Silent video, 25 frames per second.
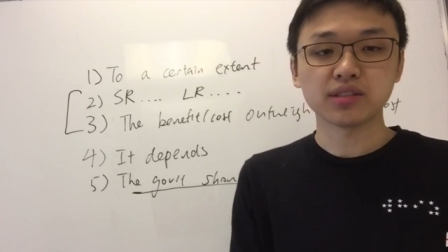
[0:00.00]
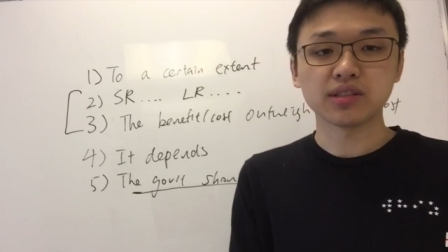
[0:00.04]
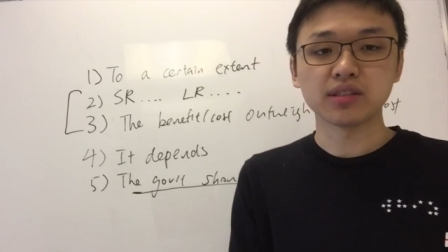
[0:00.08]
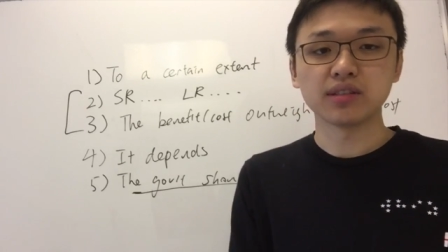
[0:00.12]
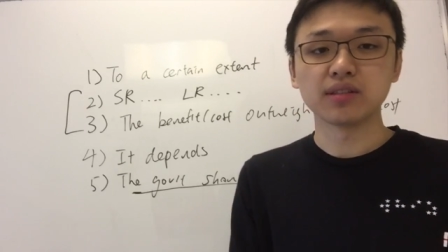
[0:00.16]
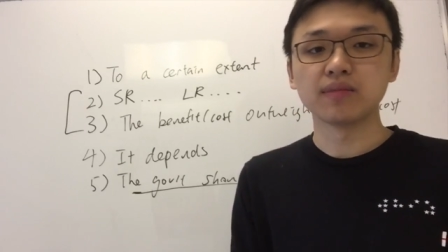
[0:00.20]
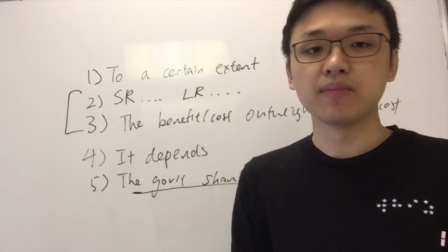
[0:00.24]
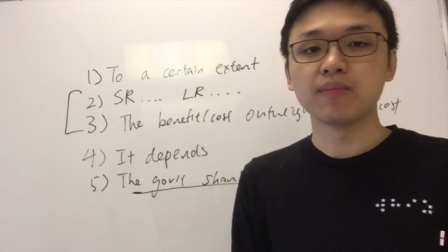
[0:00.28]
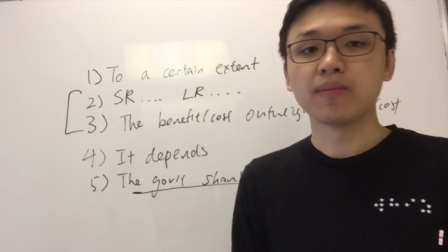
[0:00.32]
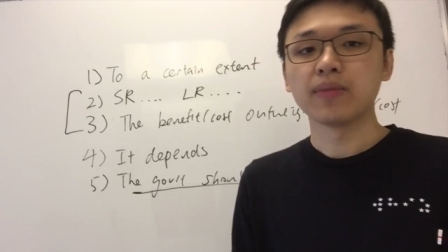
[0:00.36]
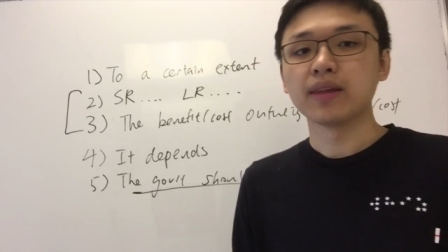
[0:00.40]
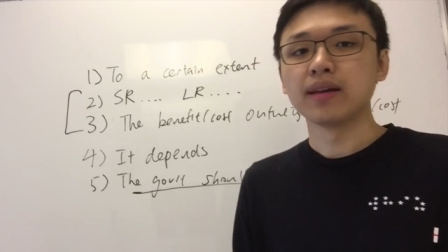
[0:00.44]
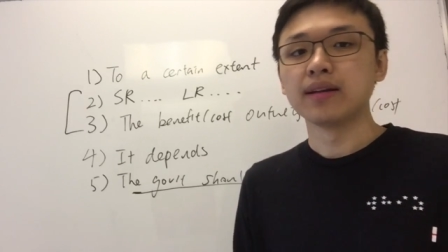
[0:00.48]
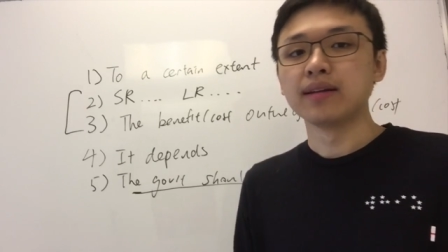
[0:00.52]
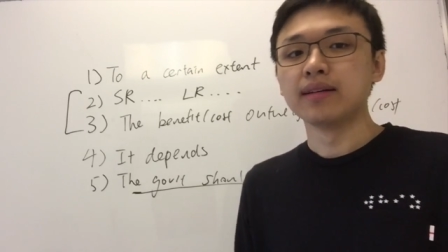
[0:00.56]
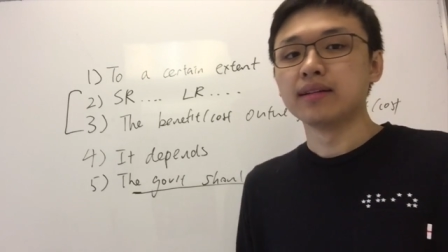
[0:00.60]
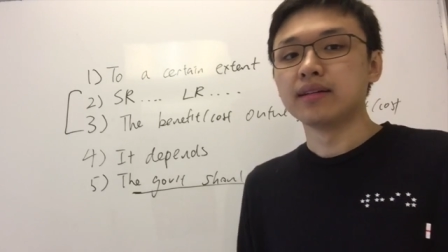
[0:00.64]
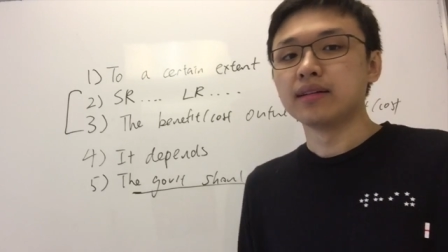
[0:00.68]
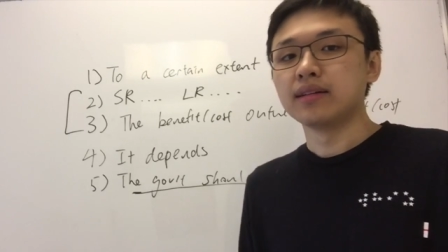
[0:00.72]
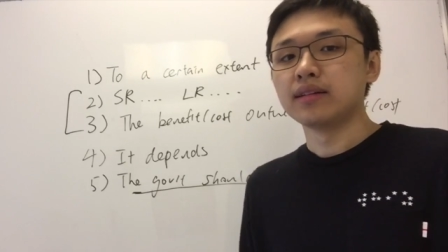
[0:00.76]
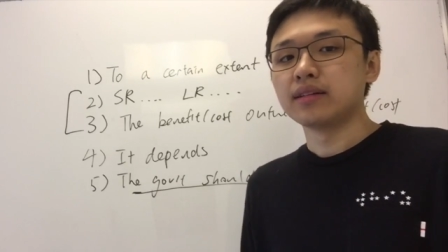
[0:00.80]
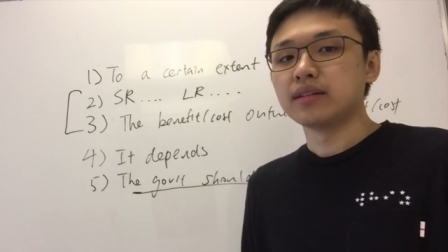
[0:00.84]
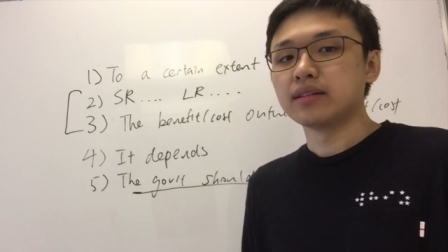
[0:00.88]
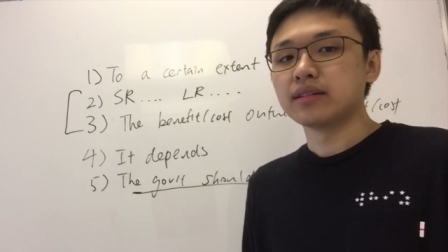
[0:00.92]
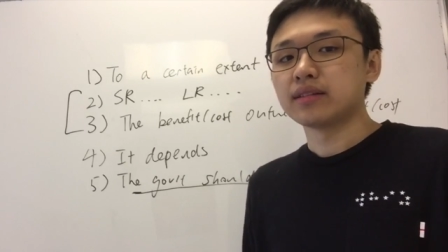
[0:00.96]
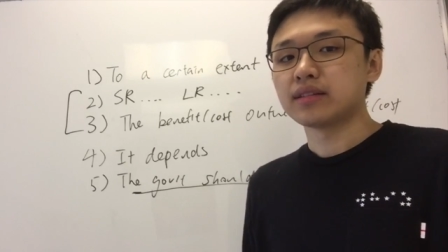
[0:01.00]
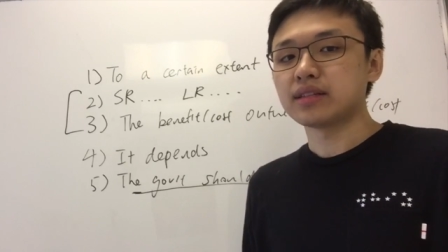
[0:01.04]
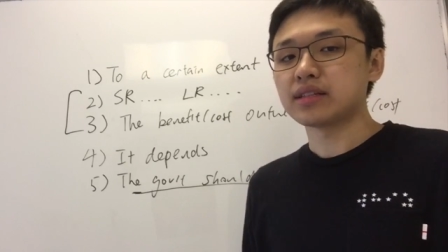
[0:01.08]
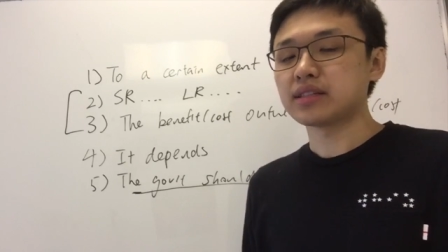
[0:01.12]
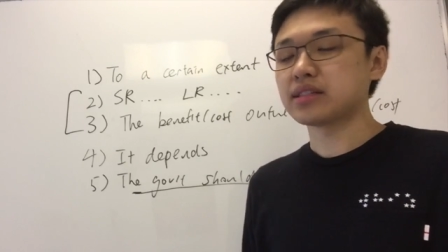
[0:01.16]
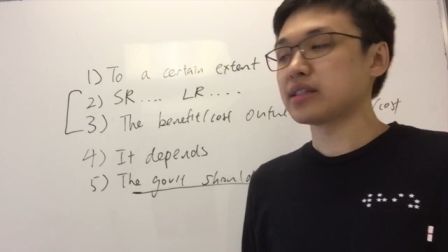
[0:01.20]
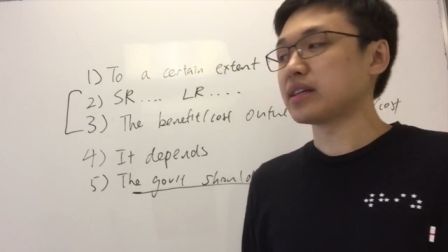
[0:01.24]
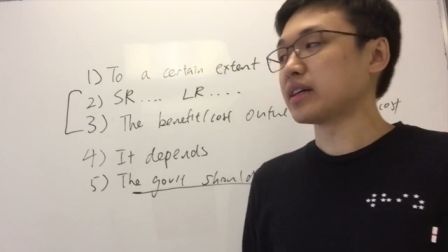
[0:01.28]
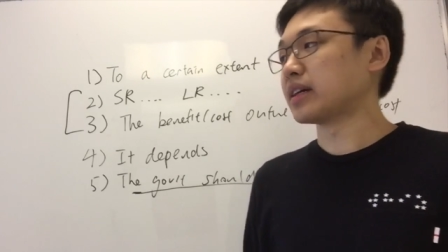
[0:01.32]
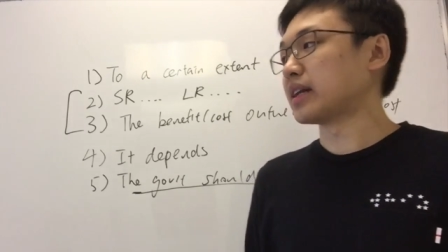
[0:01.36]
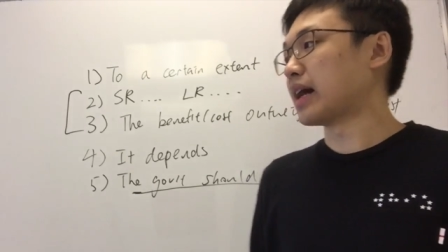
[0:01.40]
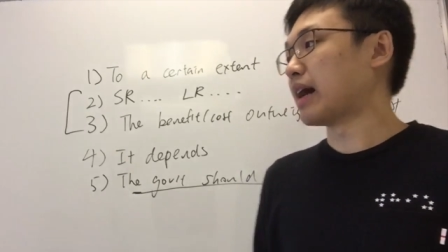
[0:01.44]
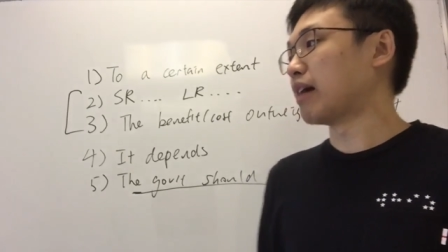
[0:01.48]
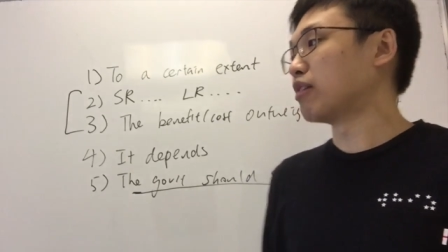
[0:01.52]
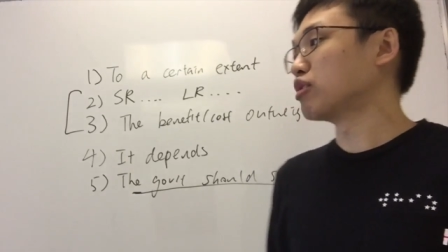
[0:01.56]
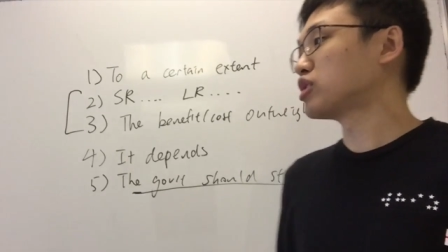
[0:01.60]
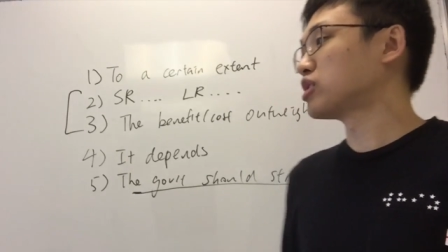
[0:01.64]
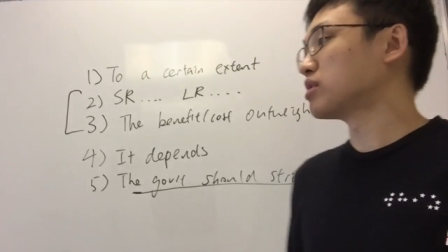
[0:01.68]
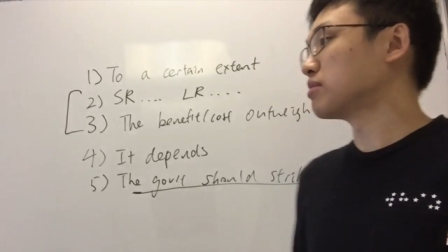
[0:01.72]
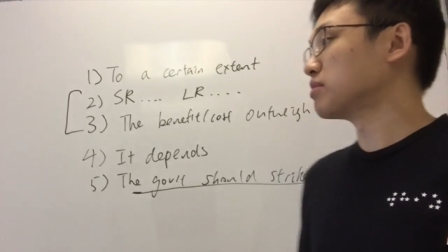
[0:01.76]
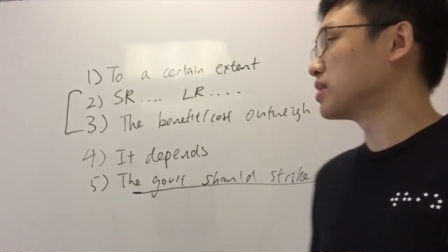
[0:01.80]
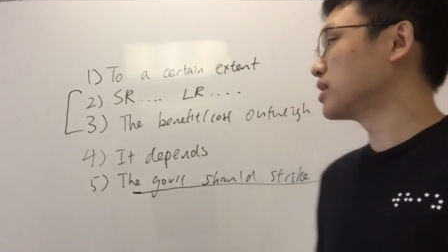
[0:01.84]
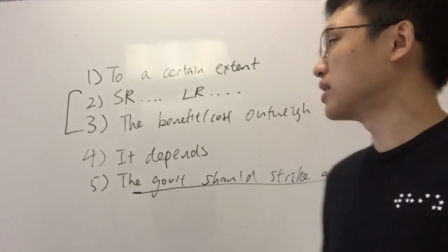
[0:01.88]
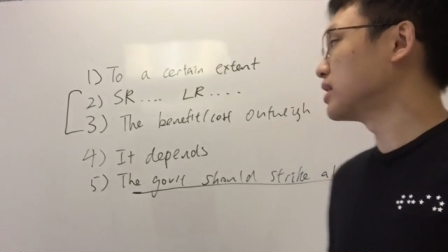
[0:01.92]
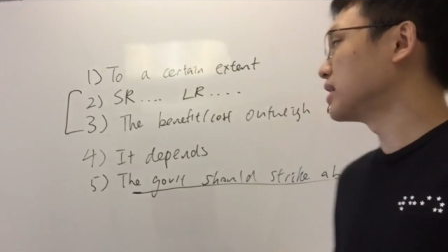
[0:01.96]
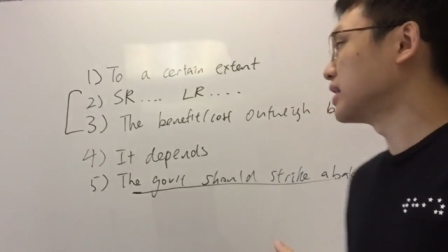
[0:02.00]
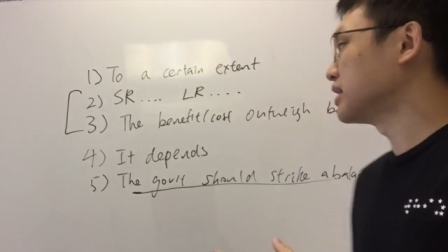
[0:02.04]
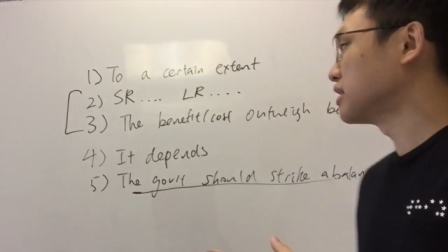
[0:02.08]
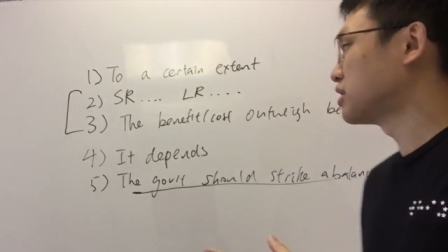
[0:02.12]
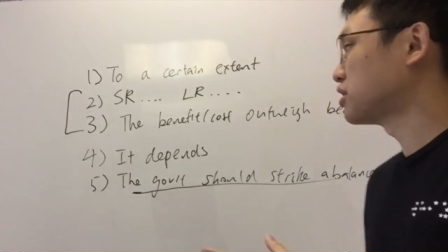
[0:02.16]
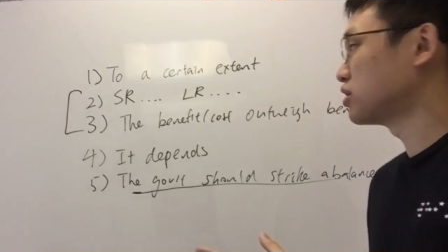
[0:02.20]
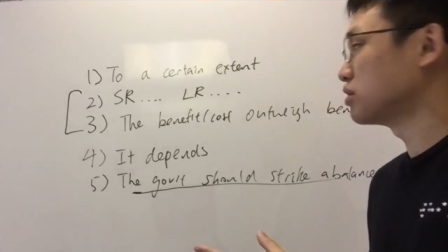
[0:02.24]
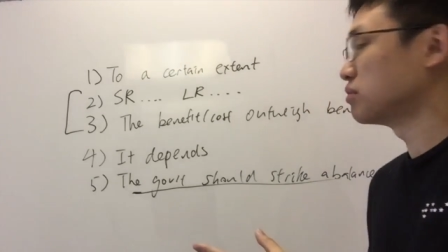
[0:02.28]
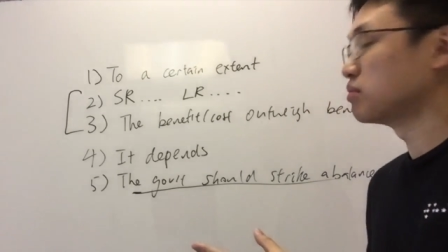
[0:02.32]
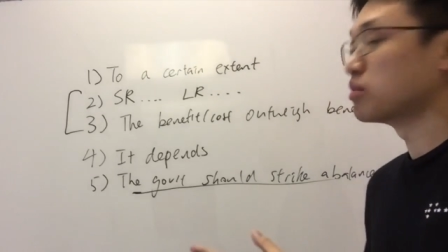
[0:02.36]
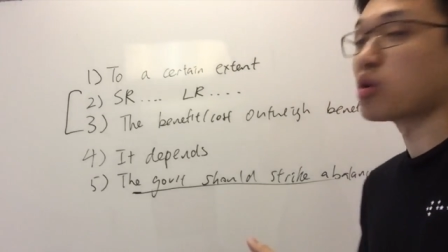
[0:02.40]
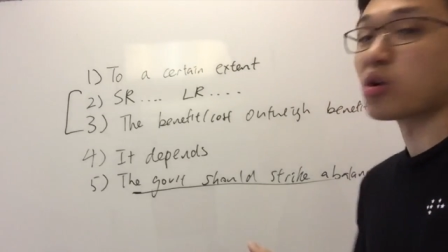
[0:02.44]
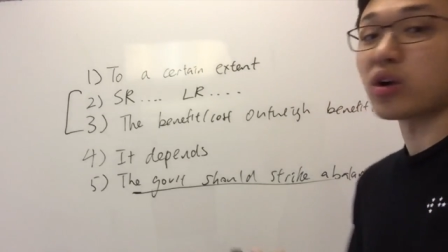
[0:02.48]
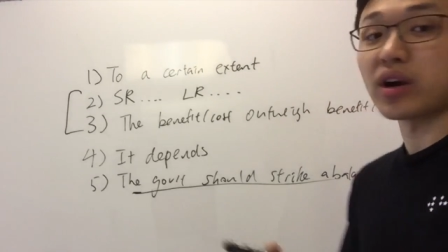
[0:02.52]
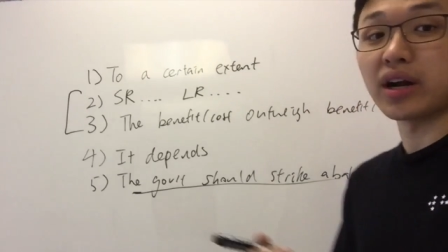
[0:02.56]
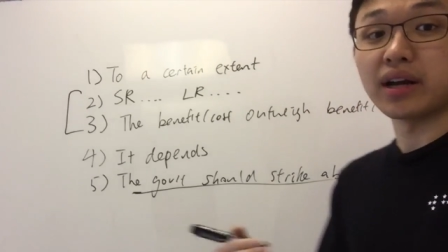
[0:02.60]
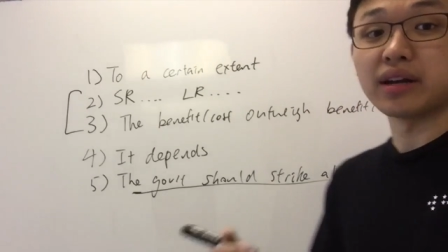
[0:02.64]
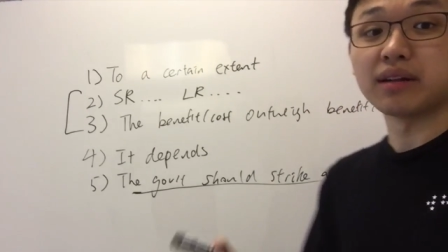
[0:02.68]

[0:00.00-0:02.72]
So this can ultimately lead to more